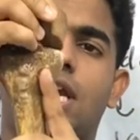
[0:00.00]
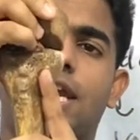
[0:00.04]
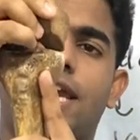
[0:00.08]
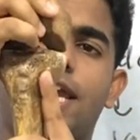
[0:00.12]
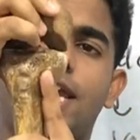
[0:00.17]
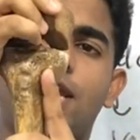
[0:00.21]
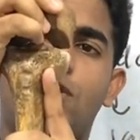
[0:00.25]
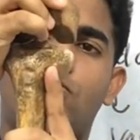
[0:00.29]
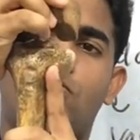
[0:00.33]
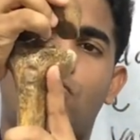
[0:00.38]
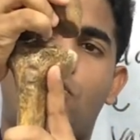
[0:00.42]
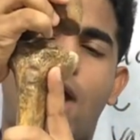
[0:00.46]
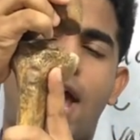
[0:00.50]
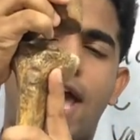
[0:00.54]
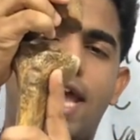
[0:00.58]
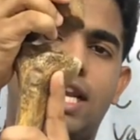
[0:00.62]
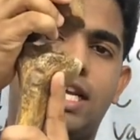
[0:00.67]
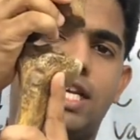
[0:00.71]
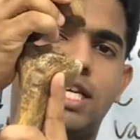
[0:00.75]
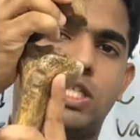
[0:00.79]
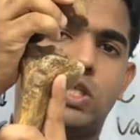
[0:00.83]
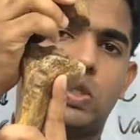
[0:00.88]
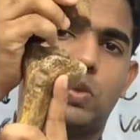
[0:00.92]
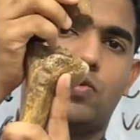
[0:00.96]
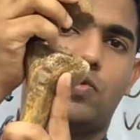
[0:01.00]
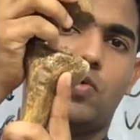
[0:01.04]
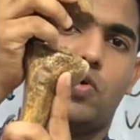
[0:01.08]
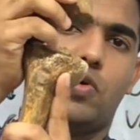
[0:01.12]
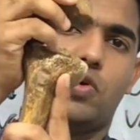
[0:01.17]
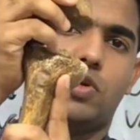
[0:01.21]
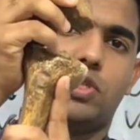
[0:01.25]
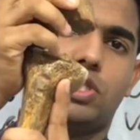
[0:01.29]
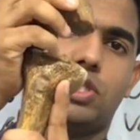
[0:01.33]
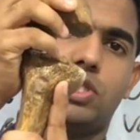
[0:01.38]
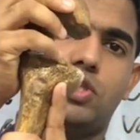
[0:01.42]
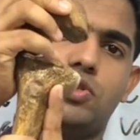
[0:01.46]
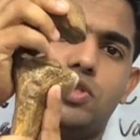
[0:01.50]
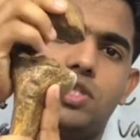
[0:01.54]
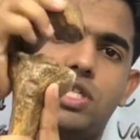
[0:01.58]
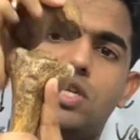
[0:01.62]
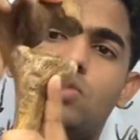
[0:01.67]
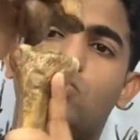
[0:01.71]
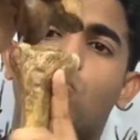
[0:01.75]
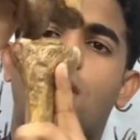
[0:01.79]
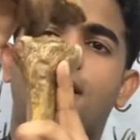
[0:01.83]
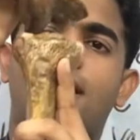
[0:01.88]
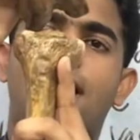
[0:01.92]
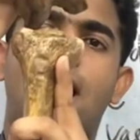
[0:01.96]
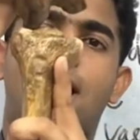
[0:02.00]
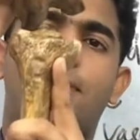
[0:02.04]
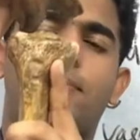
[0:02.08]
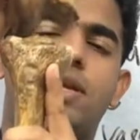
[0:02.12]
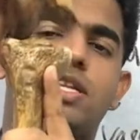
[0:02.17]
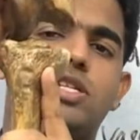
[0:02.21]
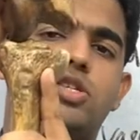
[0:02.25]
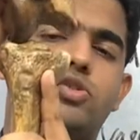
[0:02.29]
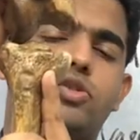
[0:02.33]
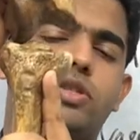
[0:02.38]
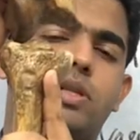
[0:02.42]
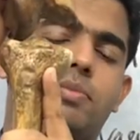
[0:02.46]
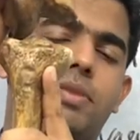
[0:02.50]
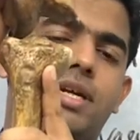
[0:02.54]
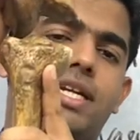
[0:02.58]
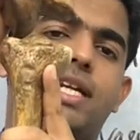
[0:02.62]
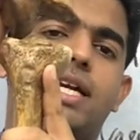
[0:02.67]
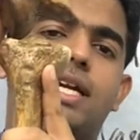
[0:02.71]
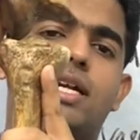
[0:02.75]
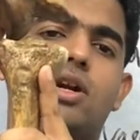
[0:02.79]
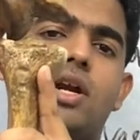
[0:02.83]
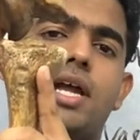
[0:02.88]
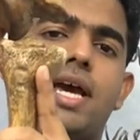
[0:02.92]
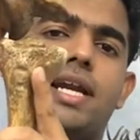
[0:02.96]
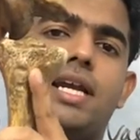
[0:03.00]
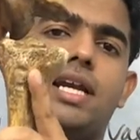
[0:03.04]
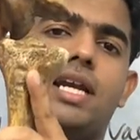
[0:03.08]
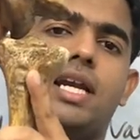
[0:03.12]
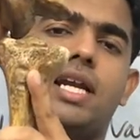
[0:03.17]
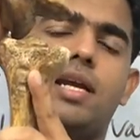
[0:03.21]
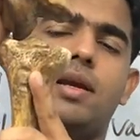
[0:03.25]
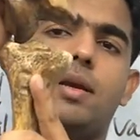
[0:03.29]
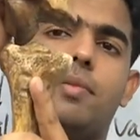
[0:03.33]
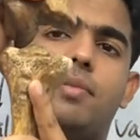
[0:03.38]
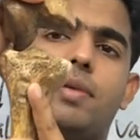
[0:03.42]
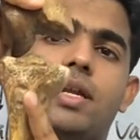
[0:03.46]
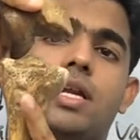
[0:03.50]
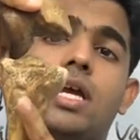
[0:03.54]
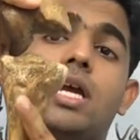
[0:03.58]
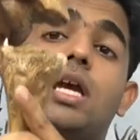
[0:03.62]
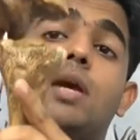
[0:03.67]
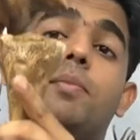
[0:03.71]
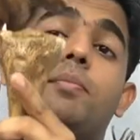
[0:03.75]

in valgus force, you see what happens to the medial collateral ligament,